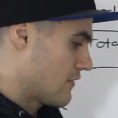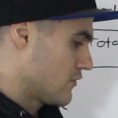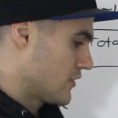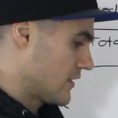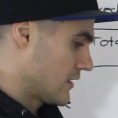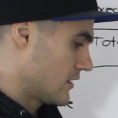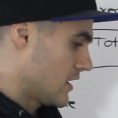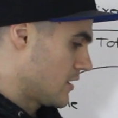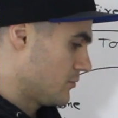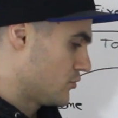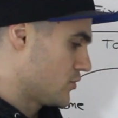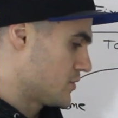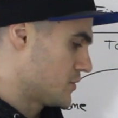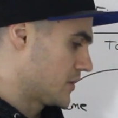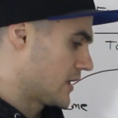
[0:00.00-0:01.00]
everything
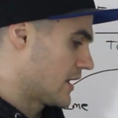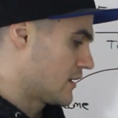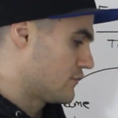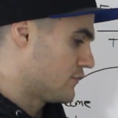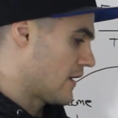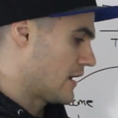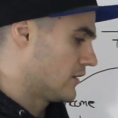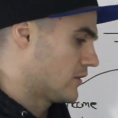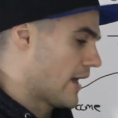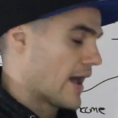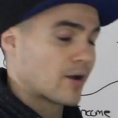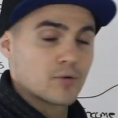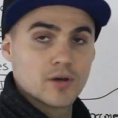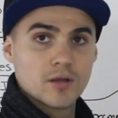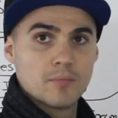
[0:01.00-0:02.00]
up, we would get a final
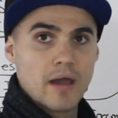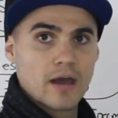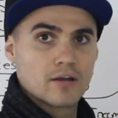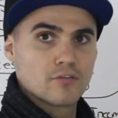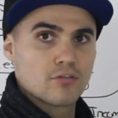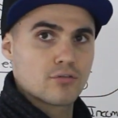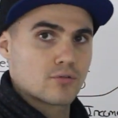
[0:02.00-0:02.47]
equity amount of